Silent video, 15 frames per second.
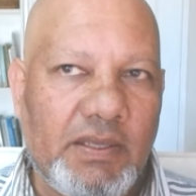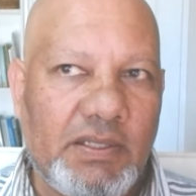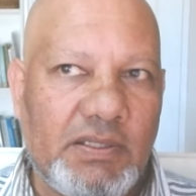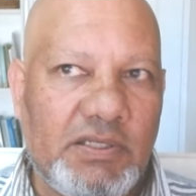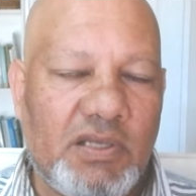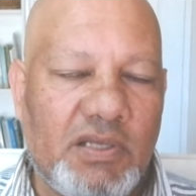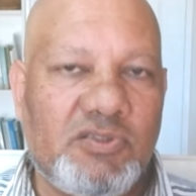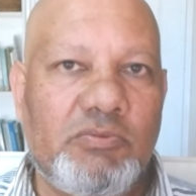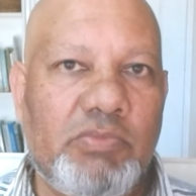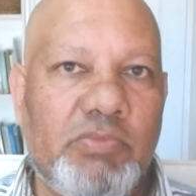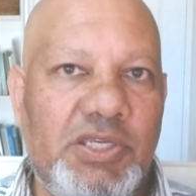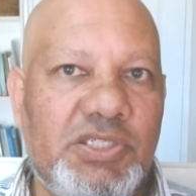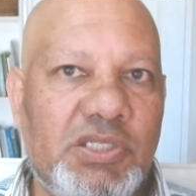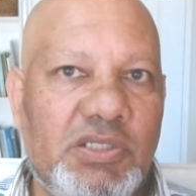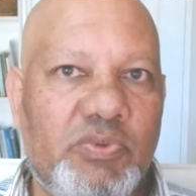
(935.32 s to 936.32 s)

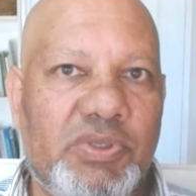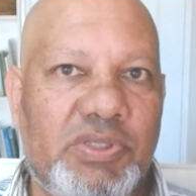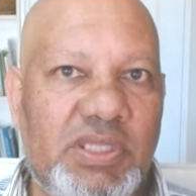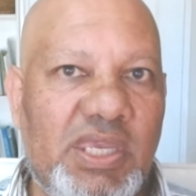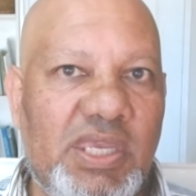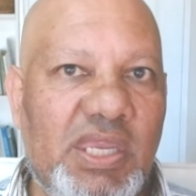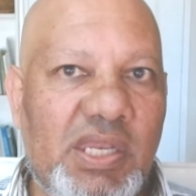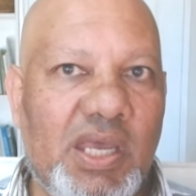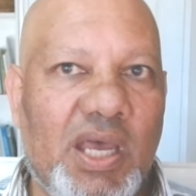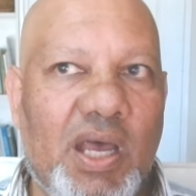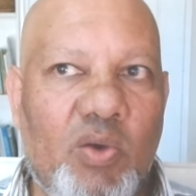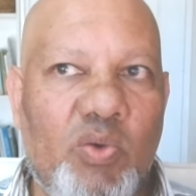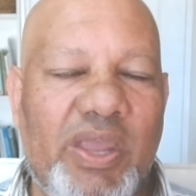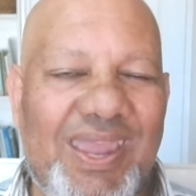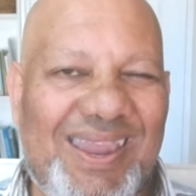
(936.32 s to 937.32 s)
transformation within
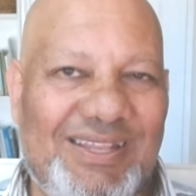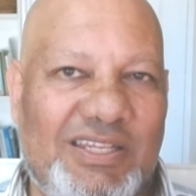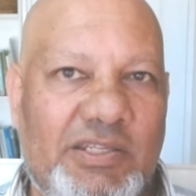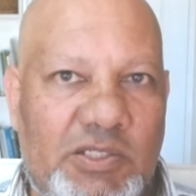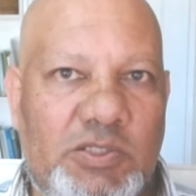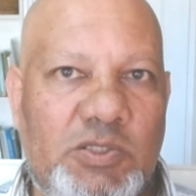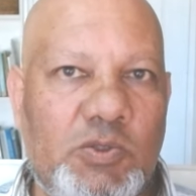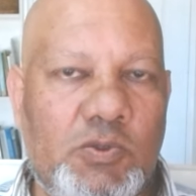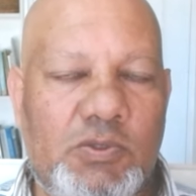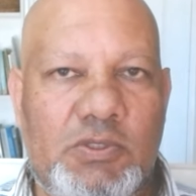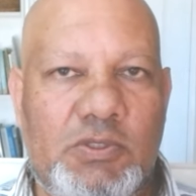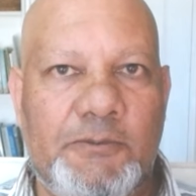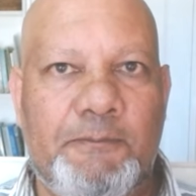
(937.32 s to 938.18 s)
our attitude,